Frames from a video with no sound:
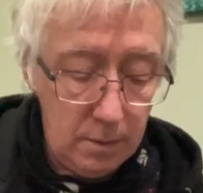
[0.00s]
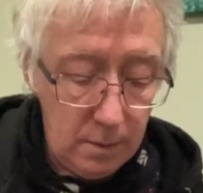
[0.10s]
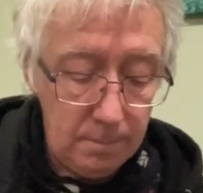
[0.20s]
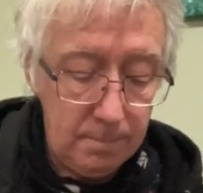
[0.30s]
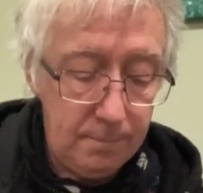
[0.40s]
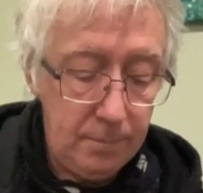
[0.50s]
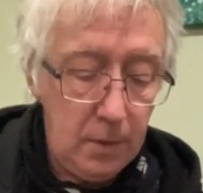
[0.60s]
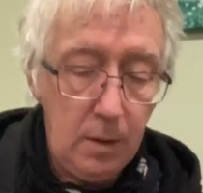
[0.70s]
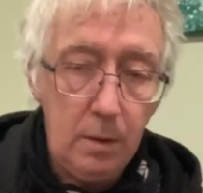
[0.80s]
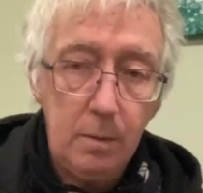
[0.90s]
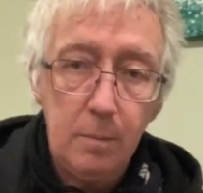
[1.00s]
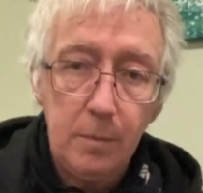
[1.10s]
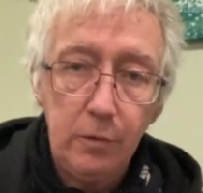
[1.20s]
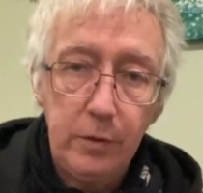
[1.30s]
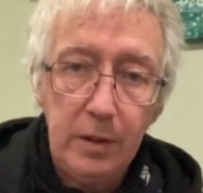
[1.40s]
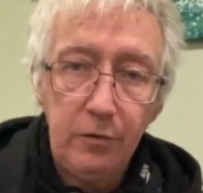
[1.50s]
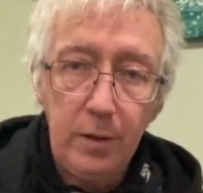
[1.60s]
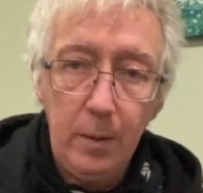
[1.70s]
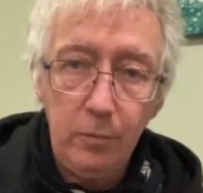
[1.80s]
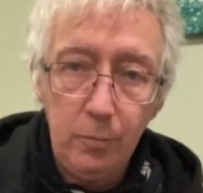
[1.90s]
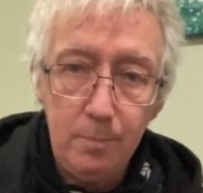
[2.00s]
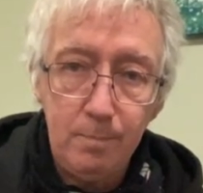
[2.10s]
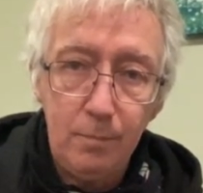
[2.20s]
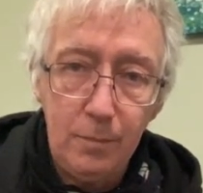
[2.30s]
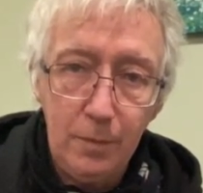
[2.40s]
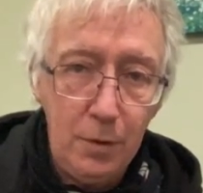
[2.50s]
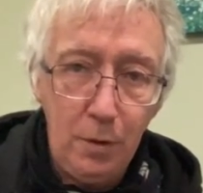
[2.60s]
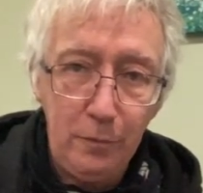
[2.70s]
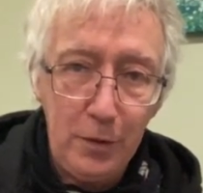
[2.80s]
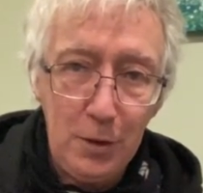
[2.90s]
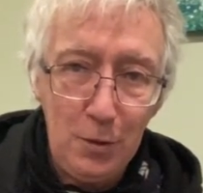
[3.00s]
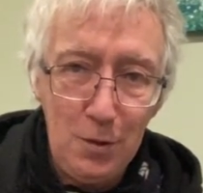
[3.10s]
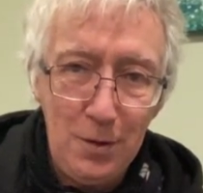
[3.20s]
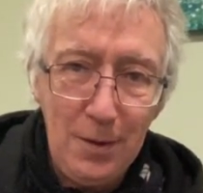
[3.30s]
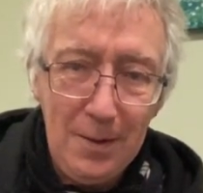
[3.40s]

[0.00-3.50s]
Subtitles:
Because the last time was not very good.